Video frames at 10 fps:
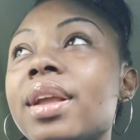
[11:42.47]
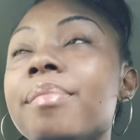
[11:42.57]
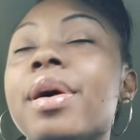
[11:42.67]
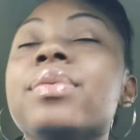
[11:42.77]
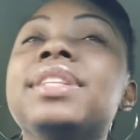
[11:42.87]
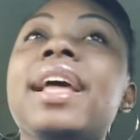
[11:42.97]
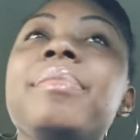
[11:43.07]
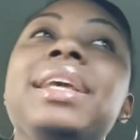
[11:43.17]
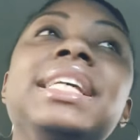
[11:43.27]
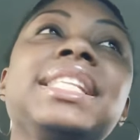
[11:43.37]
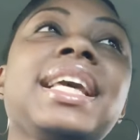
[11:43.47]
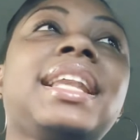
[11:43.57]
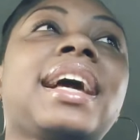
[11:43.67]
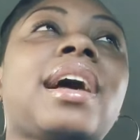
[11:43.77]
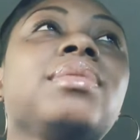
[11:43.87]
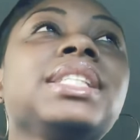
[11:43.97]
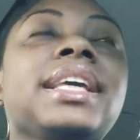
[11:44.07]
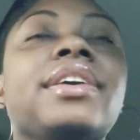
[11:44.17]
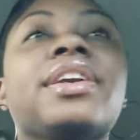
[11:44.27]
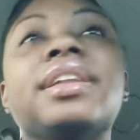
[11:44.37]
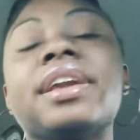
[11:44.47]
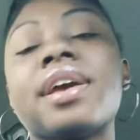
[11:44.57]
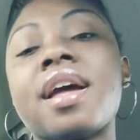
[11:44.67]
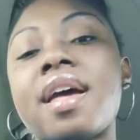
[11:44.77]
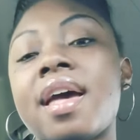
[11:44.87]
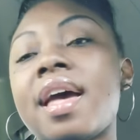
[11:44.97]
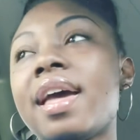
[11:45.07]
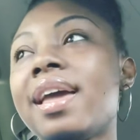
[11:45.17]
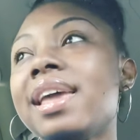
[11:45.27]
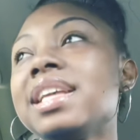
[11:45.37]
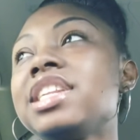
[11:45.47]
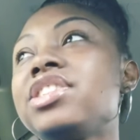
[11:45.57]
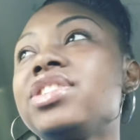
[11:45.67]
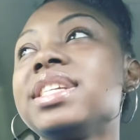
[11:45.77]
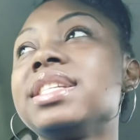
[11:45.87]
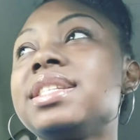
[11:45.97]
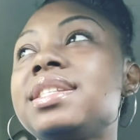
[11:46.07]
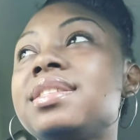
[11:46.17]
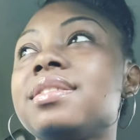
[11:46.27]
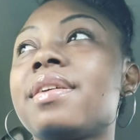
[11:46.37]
But with that being said, like I was saying earlier, it's